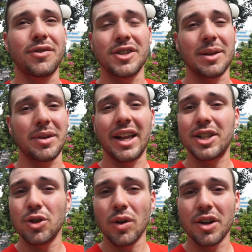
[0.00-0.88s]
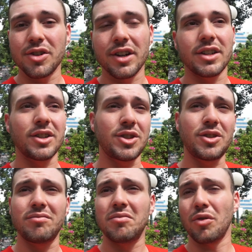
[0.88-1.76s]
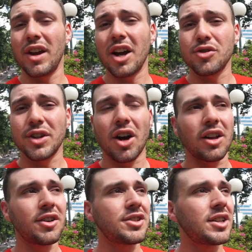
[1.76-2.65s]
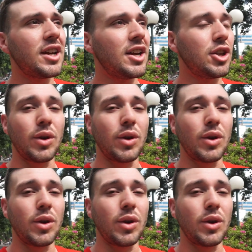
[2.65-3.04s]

for something like $200 to $300.